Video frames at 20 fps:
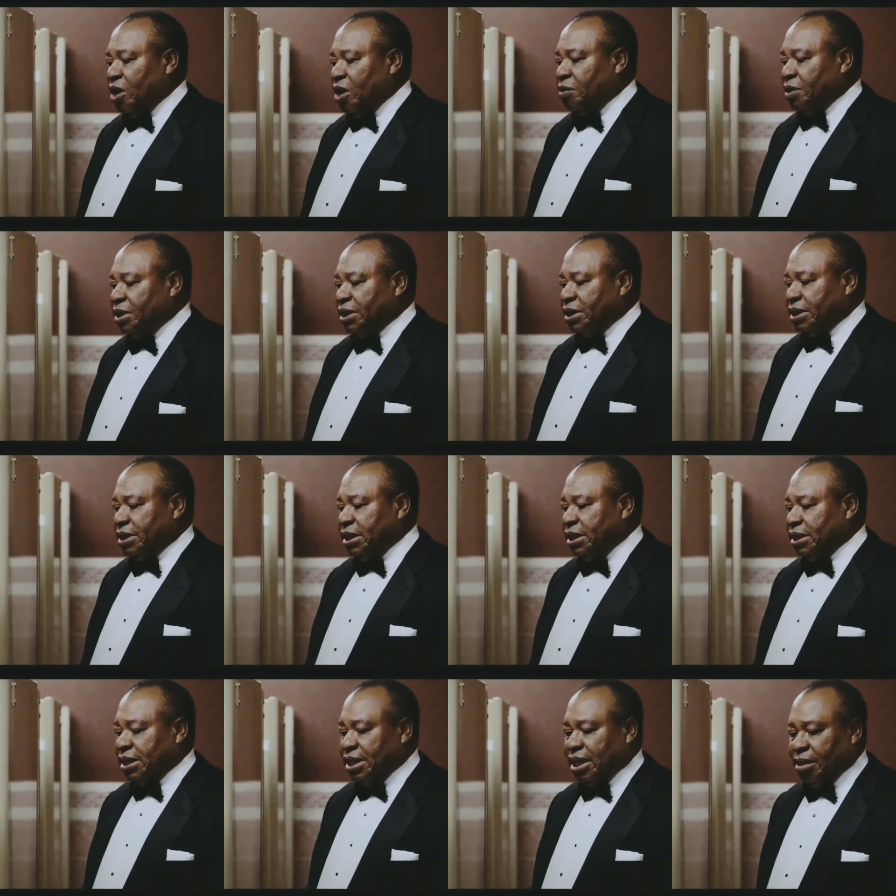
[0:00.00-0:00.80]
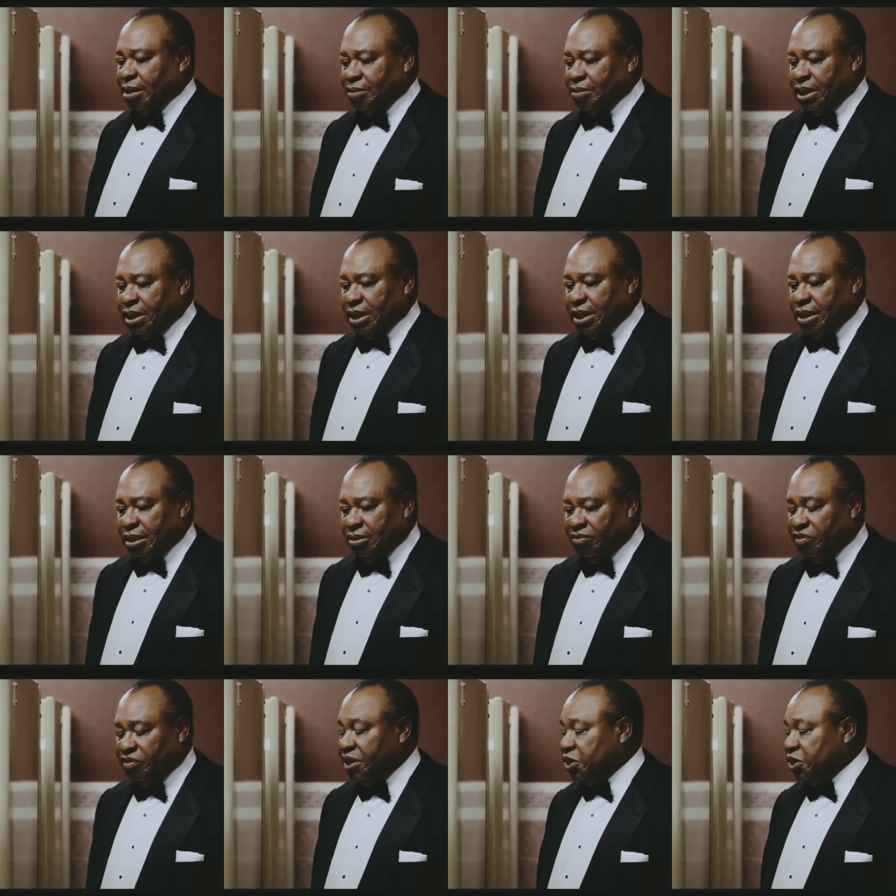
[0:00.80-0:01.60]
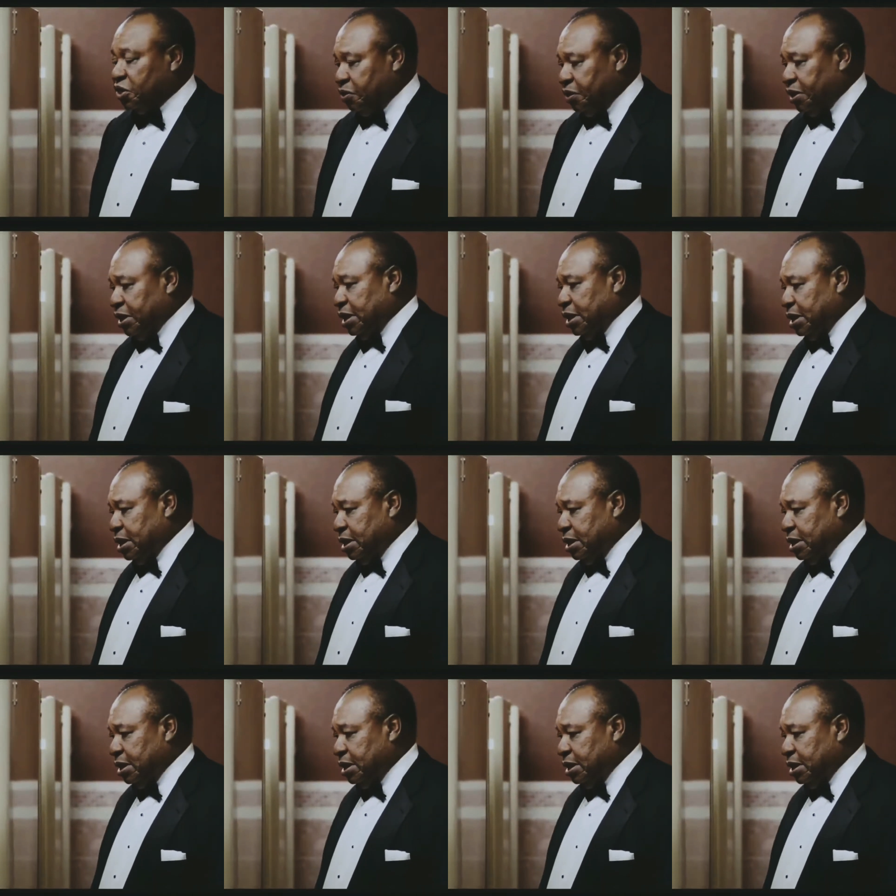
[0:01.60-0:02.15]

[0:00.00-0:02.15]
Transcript: always says that I'm the adventurer?